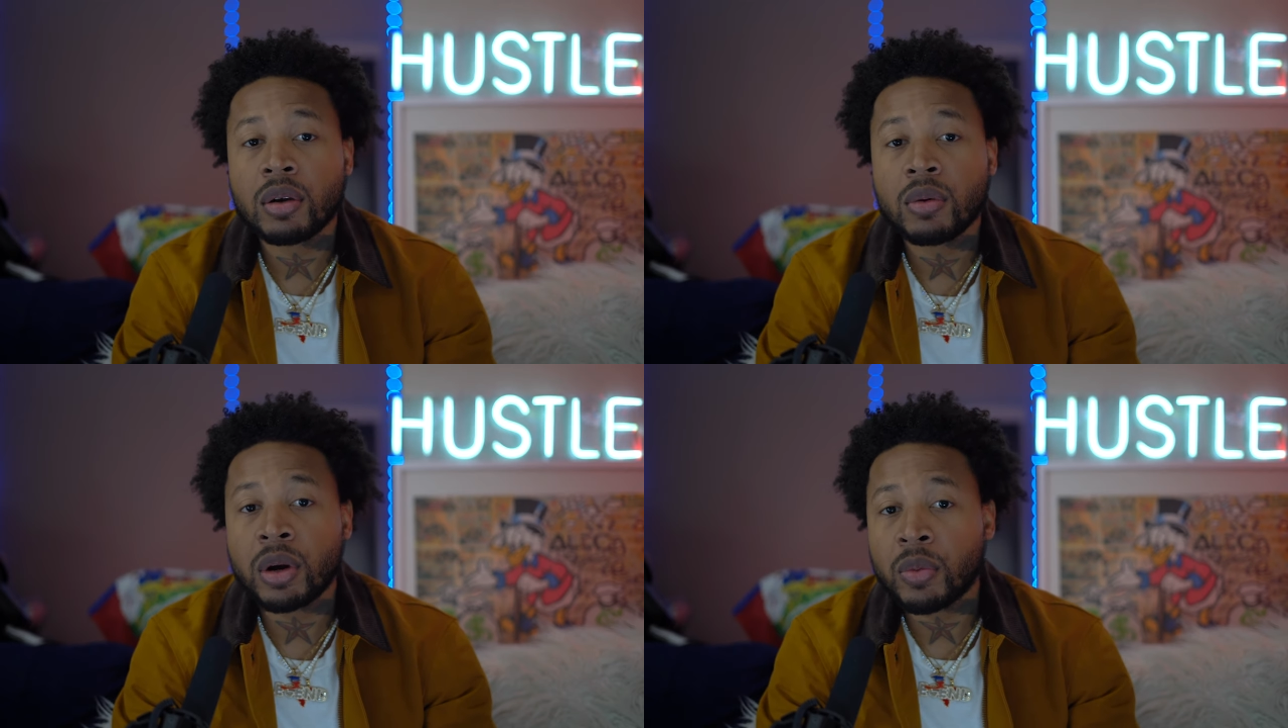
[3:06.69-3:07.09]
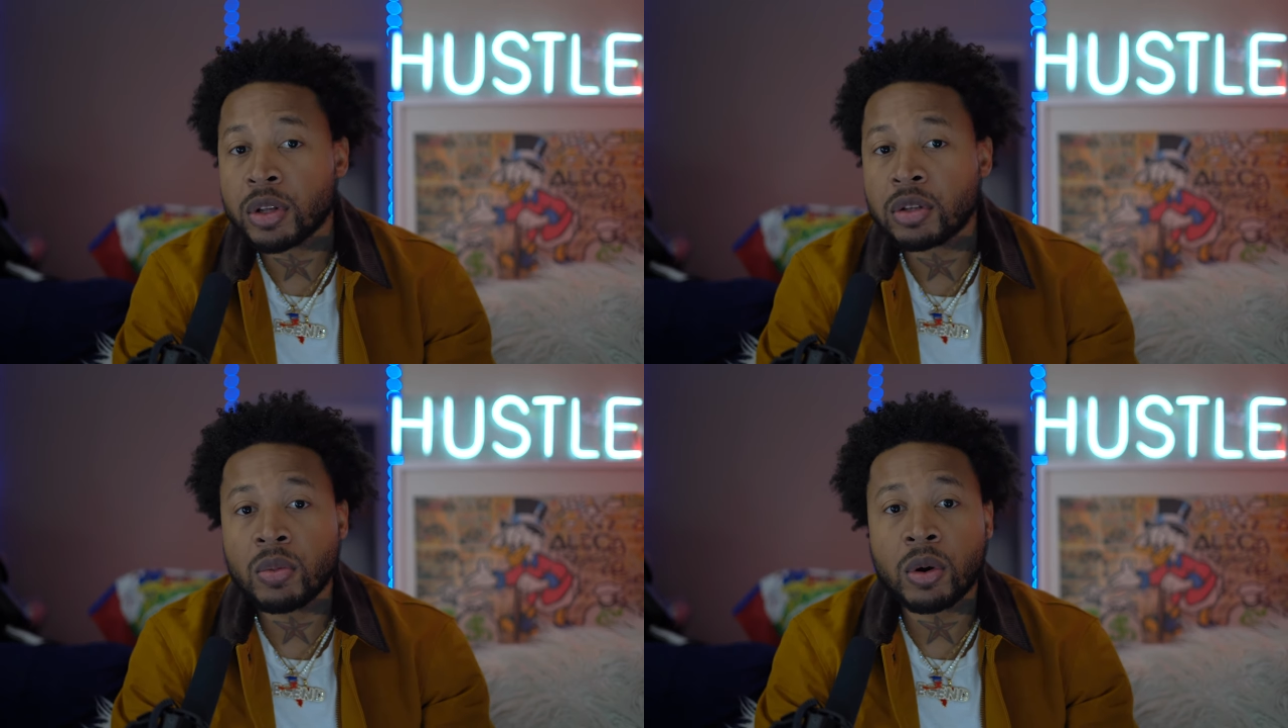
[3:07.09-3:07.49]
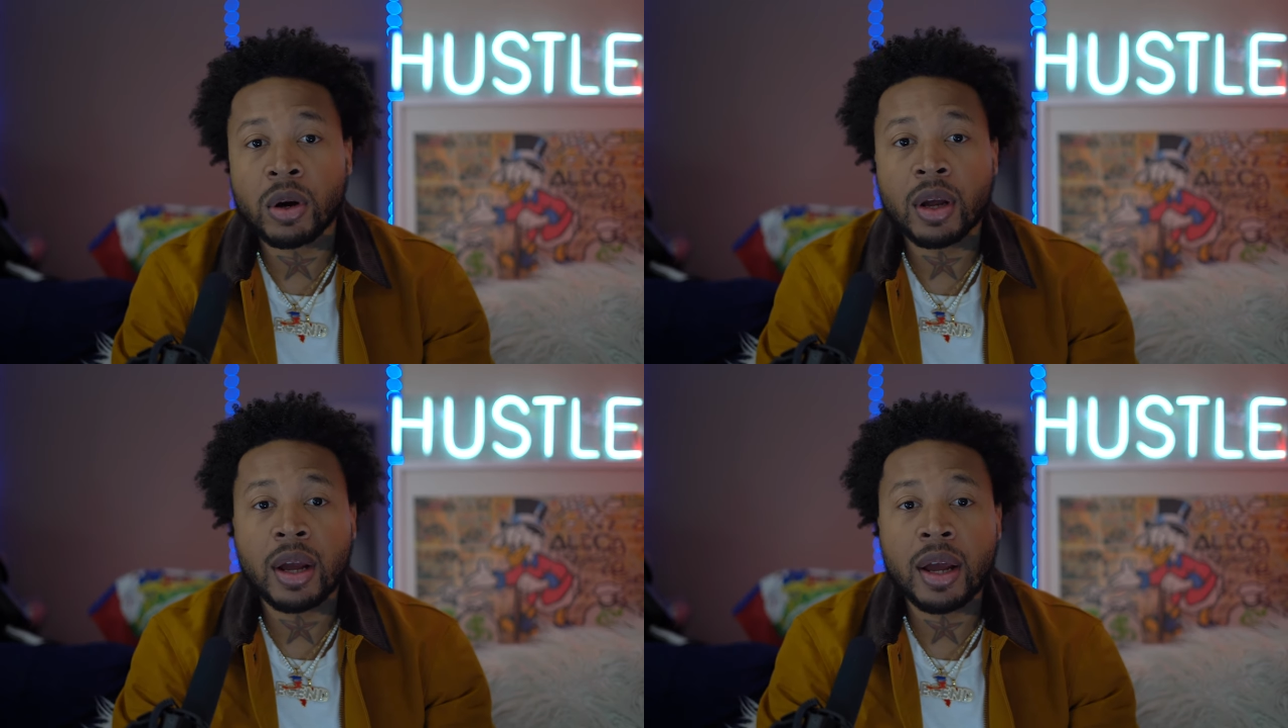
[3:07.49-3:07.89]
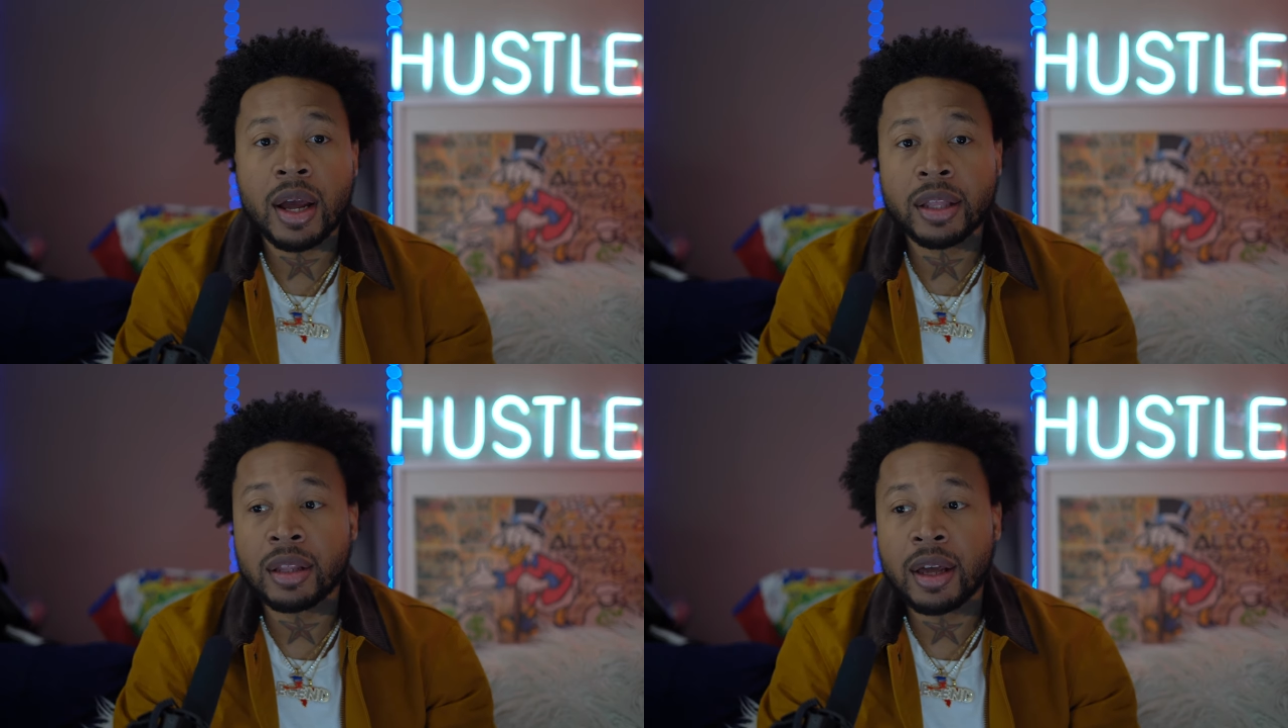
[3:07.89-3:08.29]
When I went into work,
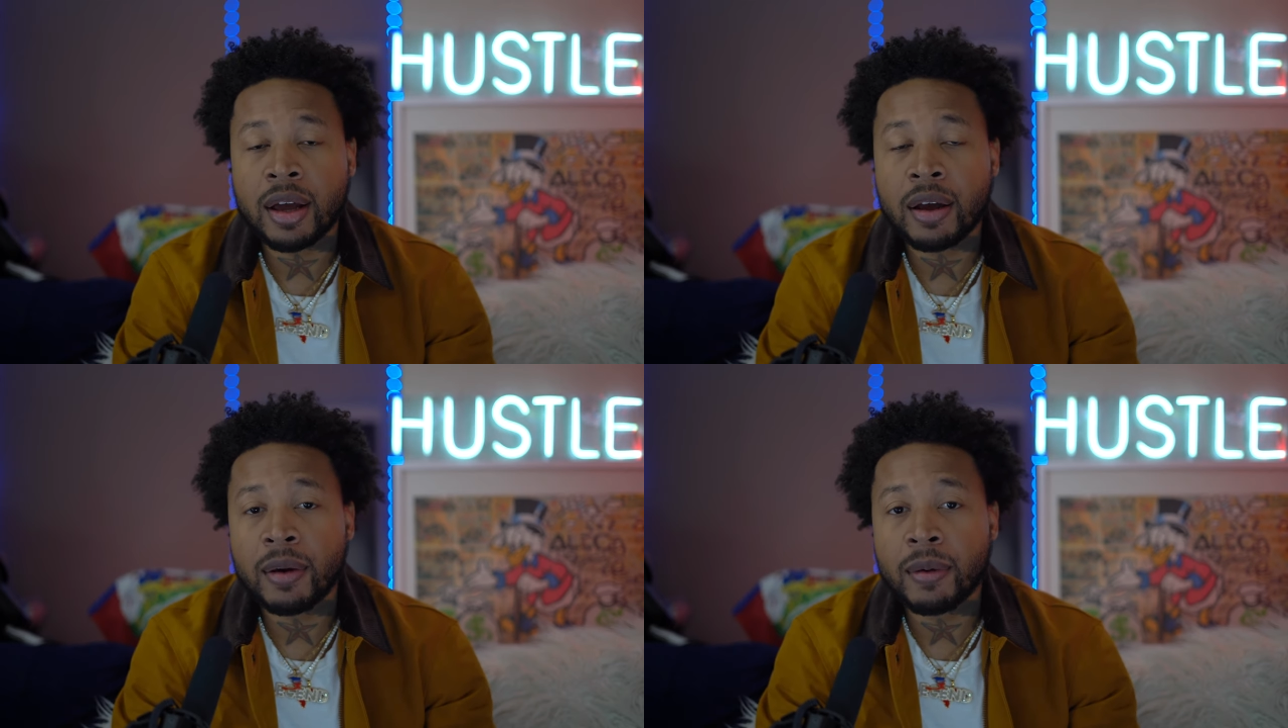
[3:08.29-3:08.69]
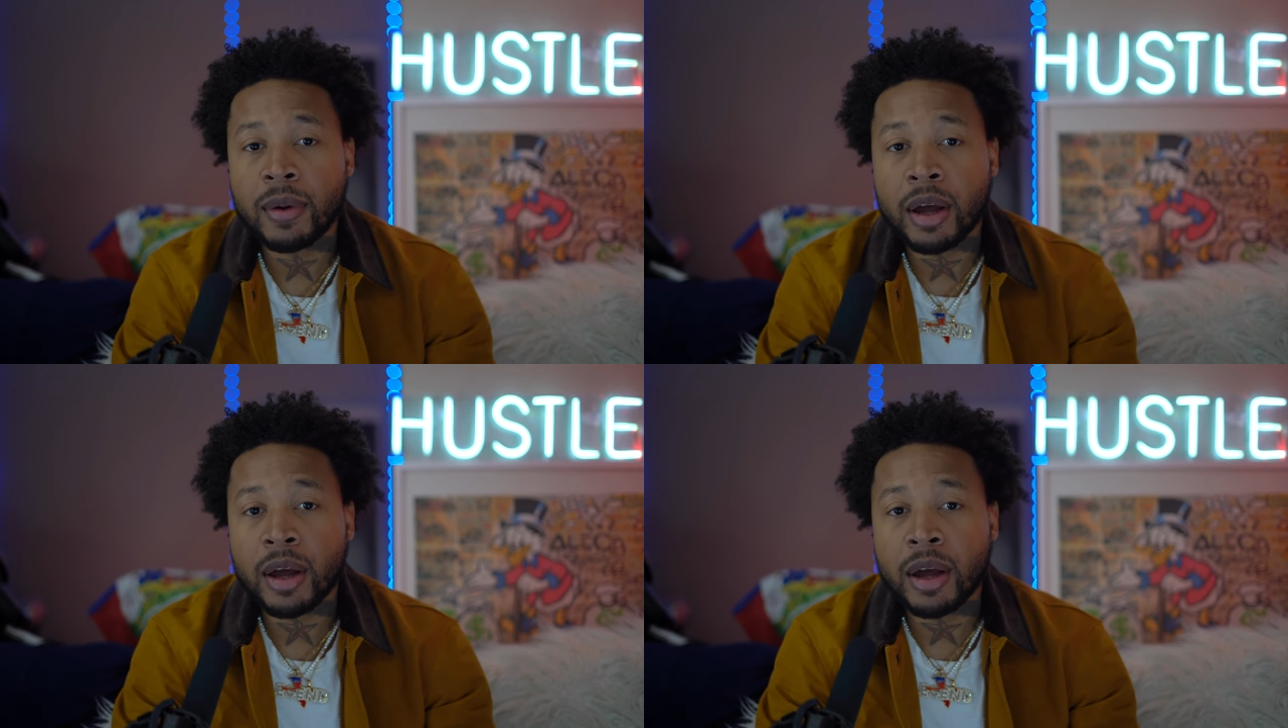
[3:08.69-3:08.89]
I, um,